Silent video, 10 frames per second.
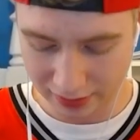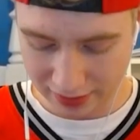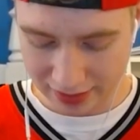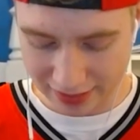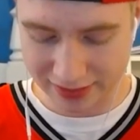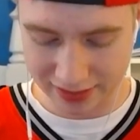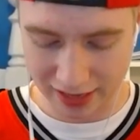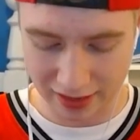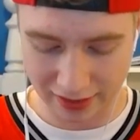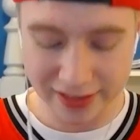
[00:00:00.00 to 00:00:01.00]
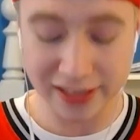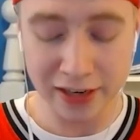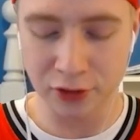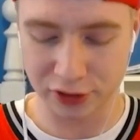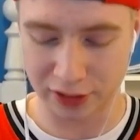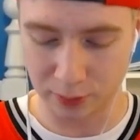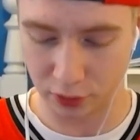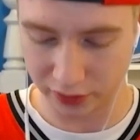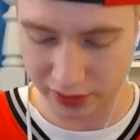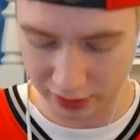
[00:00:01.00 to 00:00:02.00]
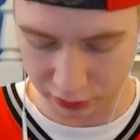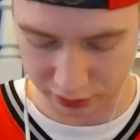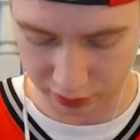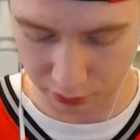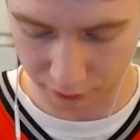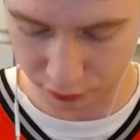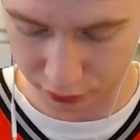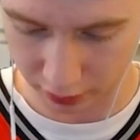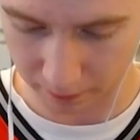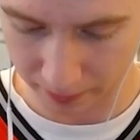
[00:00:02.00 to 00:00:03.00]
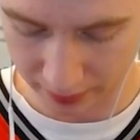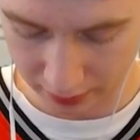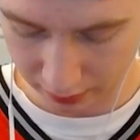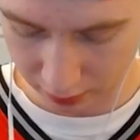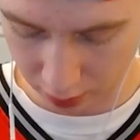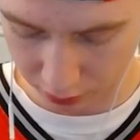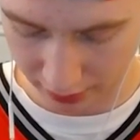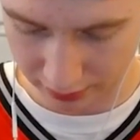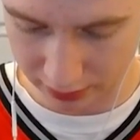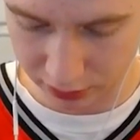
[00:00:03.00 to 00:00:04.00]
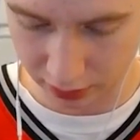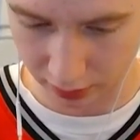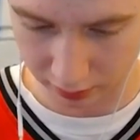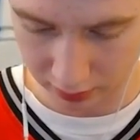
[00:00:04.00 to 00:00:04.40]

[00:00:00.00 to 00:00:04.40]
it's an interesting move. It's an interesting one for sure. Okay, and he's gonna